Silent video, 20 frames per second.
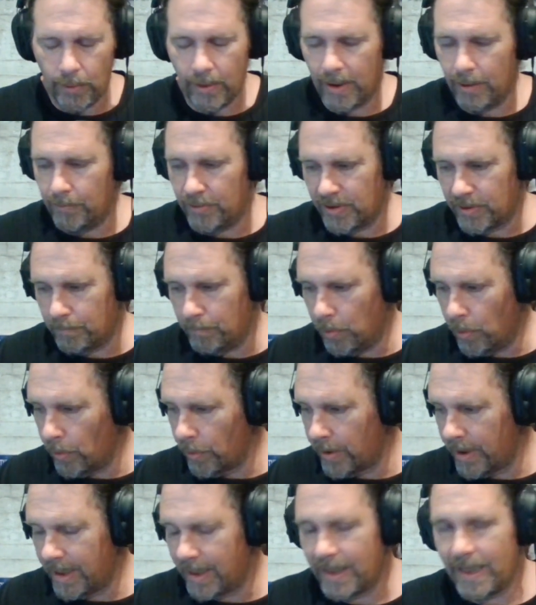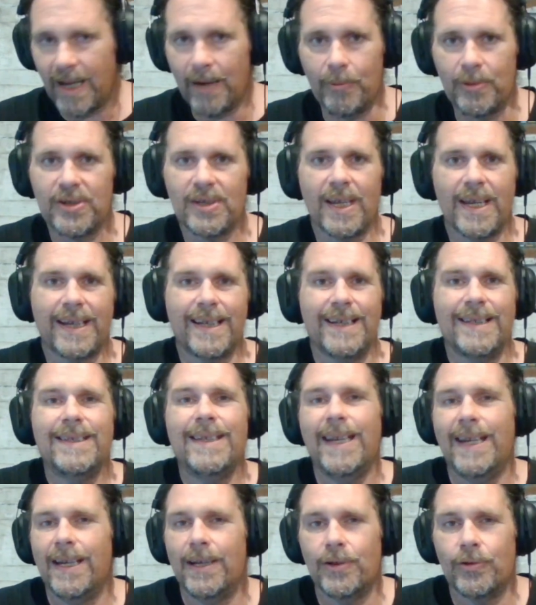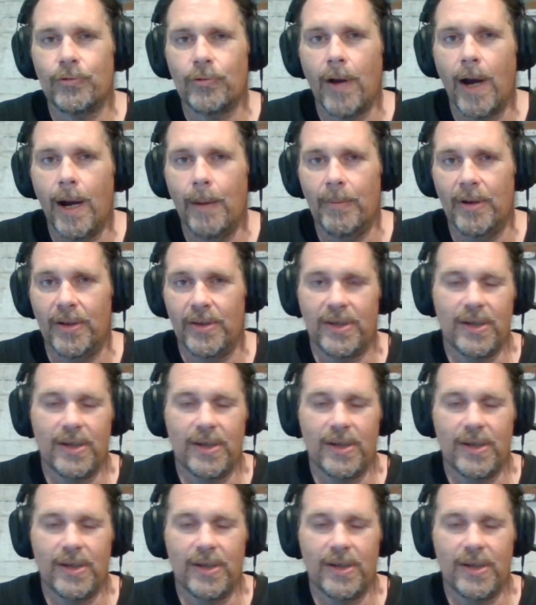it was boring, it was like a teen drama.